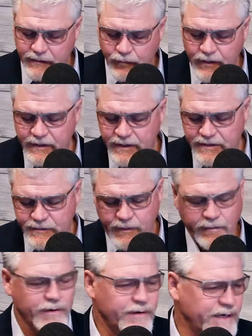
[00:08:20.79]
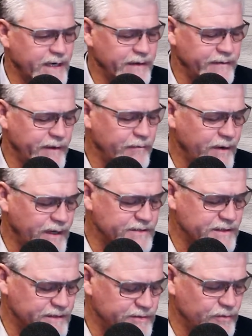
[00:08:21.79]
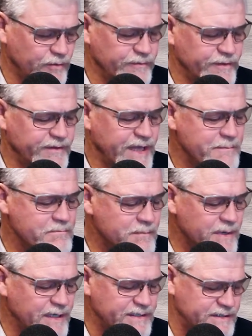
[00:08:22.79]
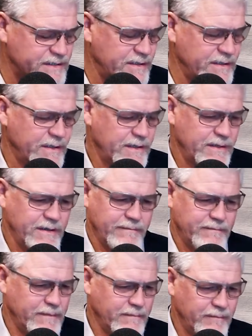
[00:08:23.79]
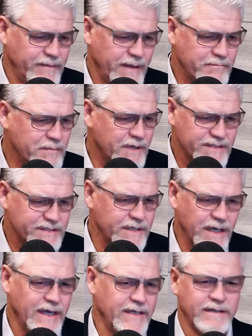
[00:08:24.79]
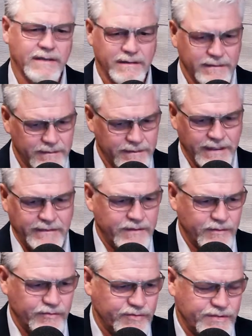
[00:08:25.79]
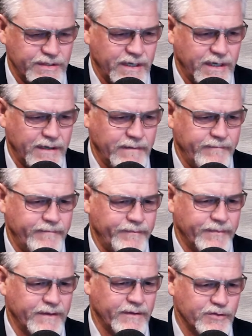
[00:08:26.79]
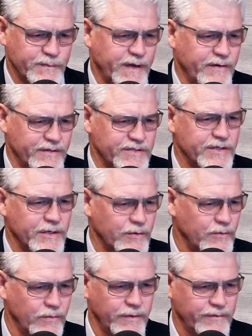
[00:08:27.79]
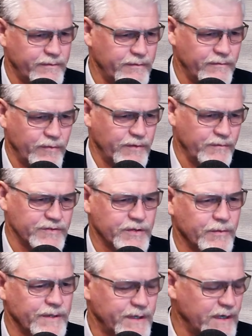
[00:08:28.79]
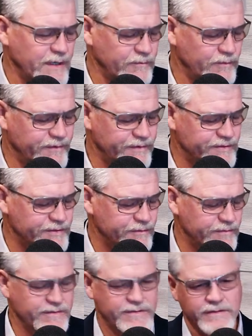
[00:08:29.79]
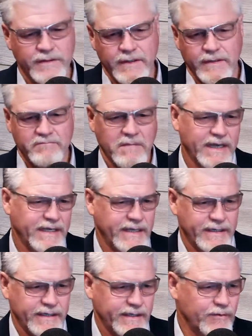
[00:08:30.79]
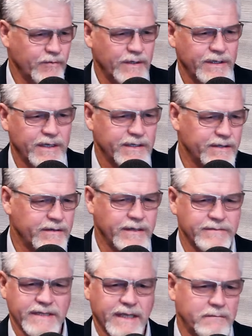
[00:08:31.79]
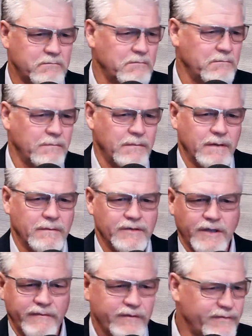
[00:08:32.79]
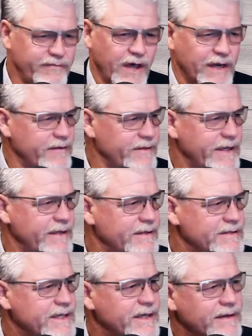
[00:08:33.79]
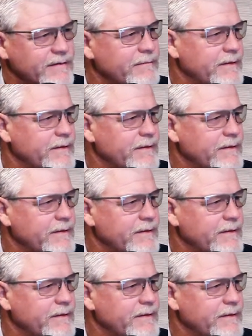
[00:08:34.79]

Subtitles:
one in Sweetwater County, they were actually told that they must not let those parents know whether what was going on with the student's identity or whatnot. Do you have a thought on that? Is that